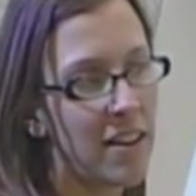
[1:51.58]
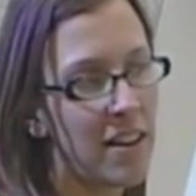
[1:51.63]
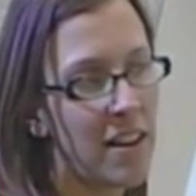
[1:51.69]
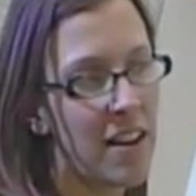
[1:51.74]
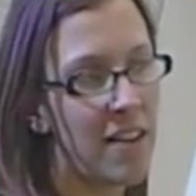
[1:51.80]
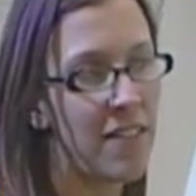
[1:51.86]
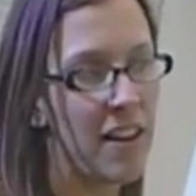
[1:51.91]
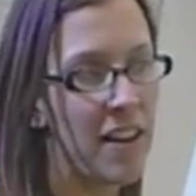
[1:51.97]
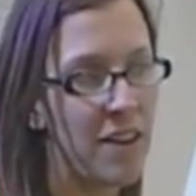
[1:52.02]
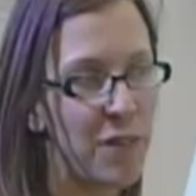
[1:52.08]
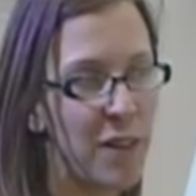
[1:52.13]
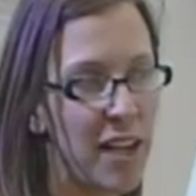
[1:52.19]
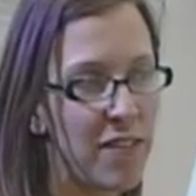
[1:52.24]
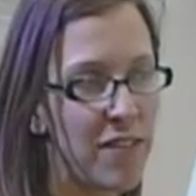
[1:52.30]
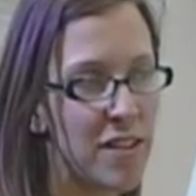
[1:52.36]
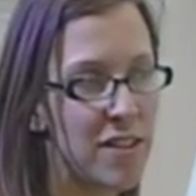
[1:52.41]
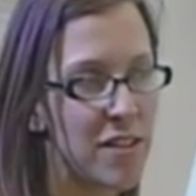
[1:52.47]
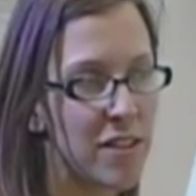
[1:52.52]
And then we
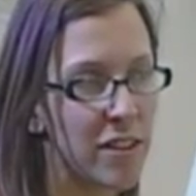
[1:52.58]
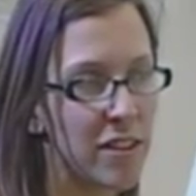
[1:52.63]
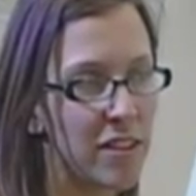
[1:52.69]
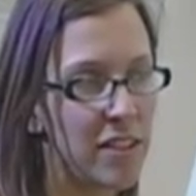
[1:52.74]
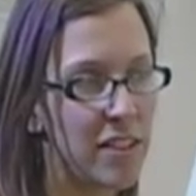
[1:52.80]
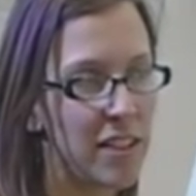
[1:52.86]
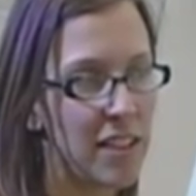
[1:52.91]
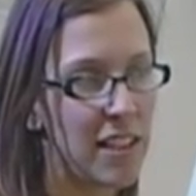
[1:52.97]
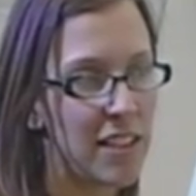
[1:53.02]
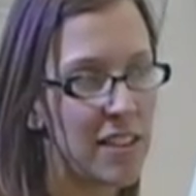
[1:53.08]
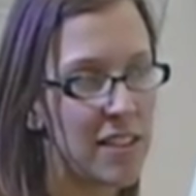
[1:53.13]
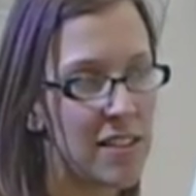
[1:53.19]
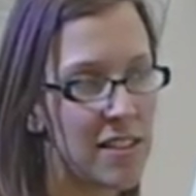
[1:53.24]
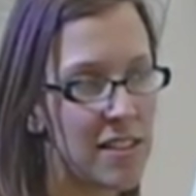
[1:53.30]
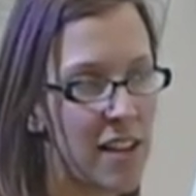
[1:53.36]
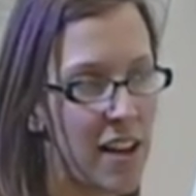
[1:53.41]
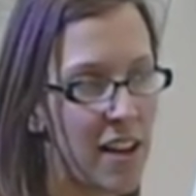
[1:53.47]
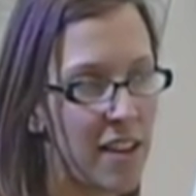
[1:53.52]
have the circle on the
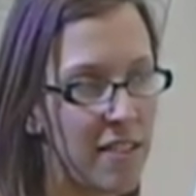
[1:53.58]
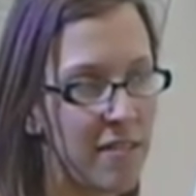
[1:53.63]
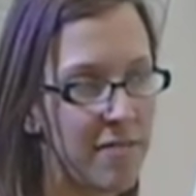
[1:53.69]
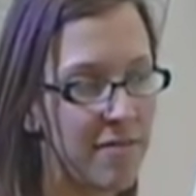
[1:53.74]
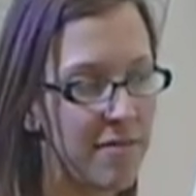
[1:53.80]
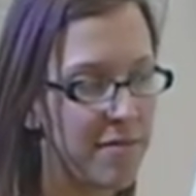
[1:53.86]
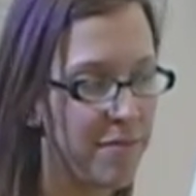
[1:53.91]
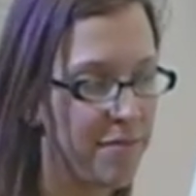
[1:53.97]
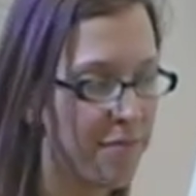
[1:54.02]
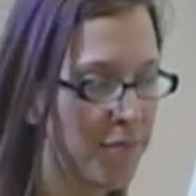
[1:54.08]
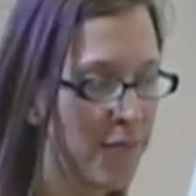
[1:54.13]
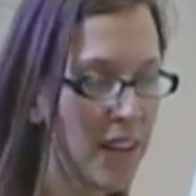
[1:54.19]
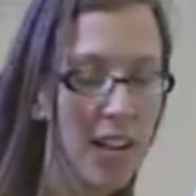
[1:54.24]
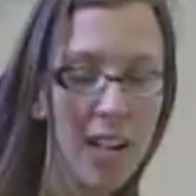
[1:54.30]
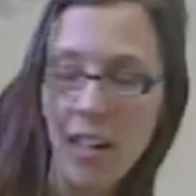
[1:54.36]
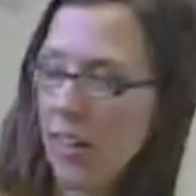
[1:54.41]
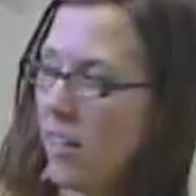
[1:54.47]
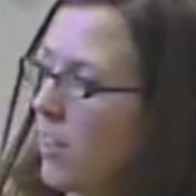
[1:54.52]
inside.
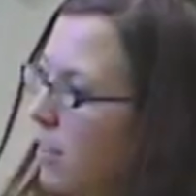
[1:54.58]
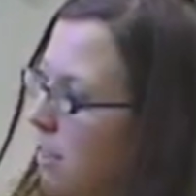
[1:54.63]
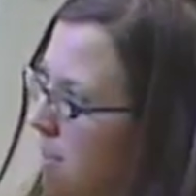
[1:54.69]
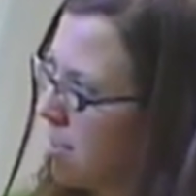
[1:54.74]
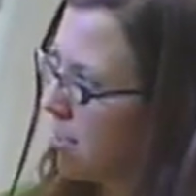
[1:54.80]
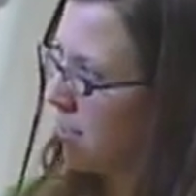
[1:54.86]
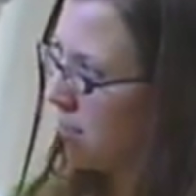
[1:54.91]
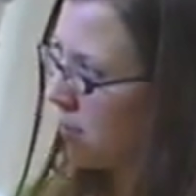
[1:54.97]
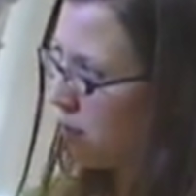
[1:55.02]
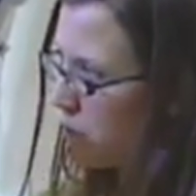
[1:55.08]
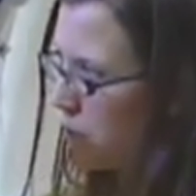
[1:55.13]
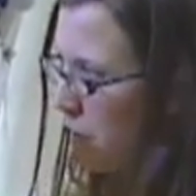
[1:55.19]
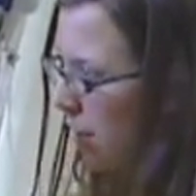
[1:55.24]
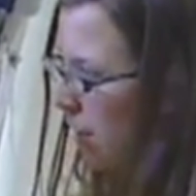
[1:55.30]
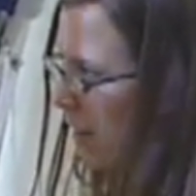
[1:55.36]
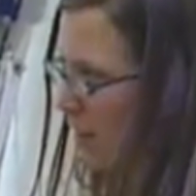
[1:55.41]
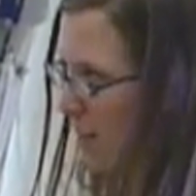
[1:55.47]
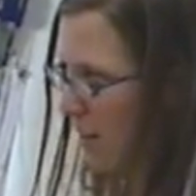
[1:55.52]
And you continue to break it